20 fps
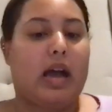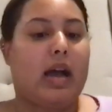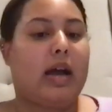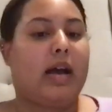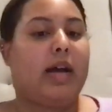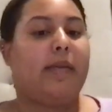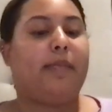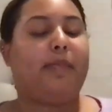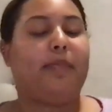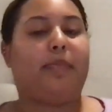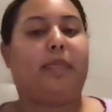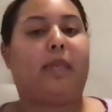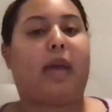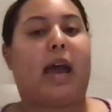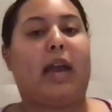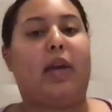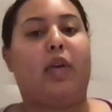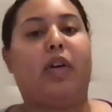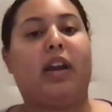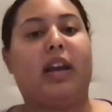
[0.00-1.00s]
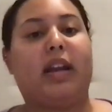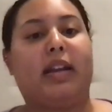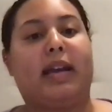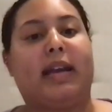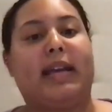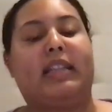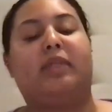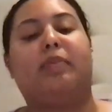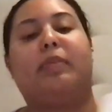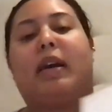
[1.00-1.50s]
I
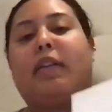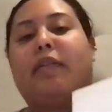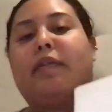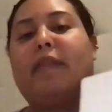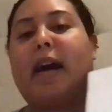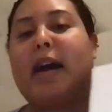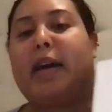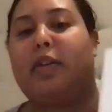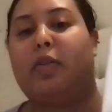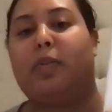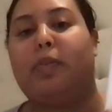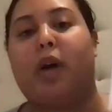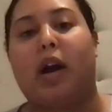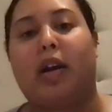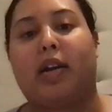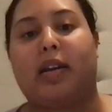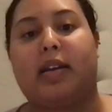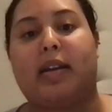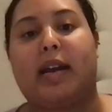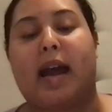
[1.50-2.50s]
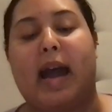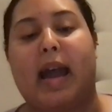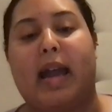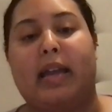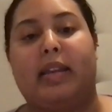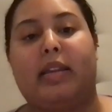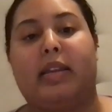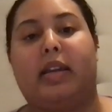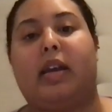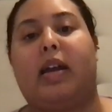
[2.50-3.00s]
organized my final pocket
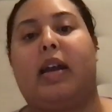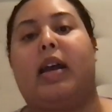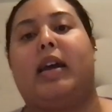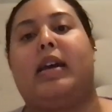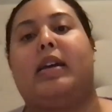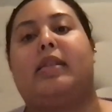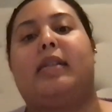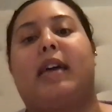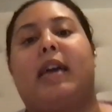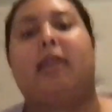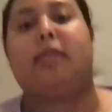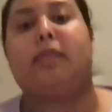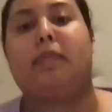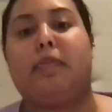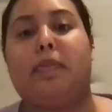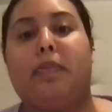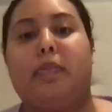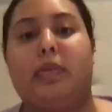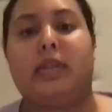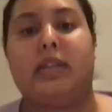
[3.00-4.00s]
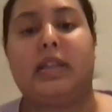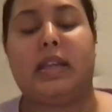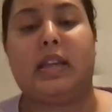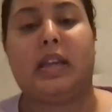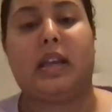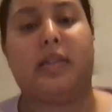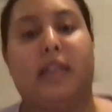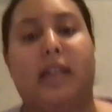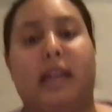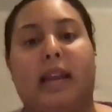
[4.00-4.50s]
guide as I
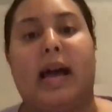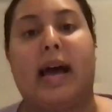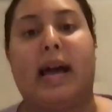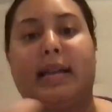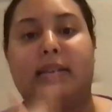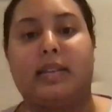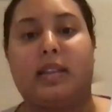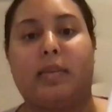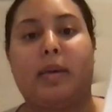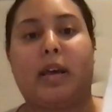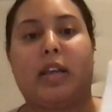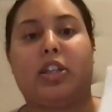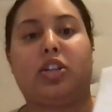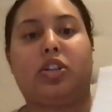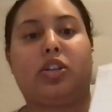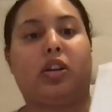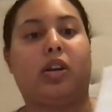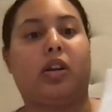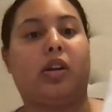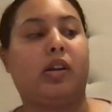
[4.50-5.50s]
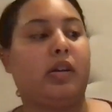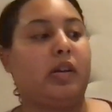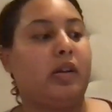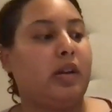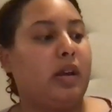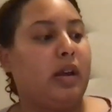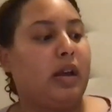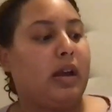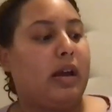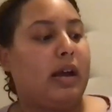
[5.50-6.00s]
did in the last semester.
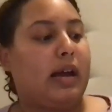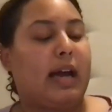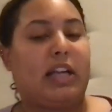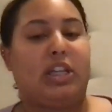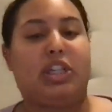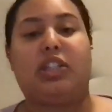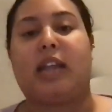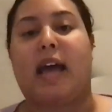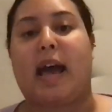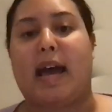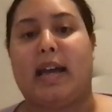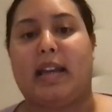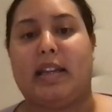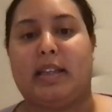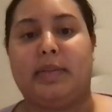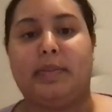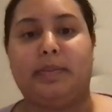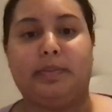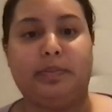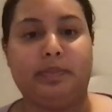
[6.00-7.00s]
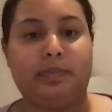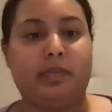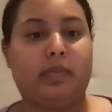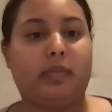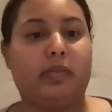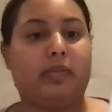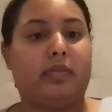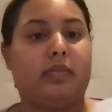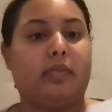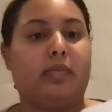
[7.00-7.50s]
I just added
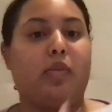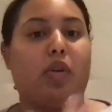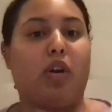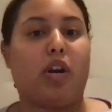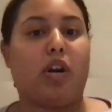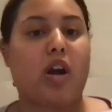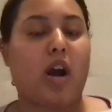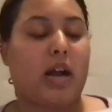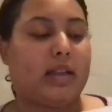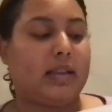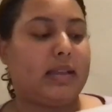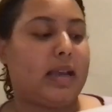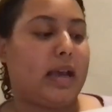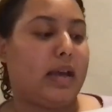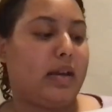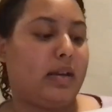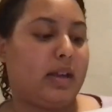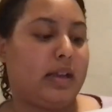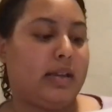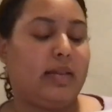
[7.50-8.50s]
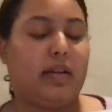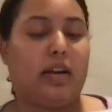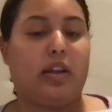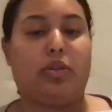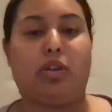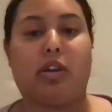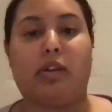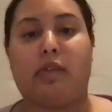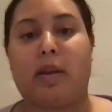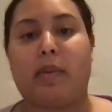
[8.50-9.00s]
more content. It's in a
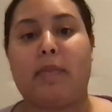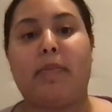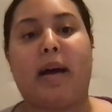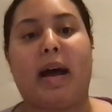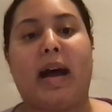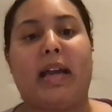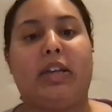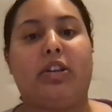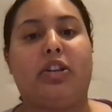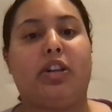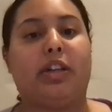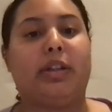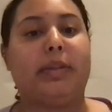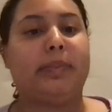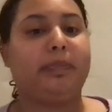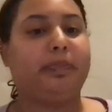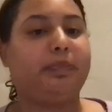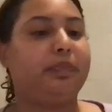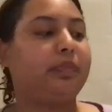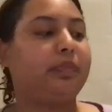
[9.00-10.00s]
3-ring binder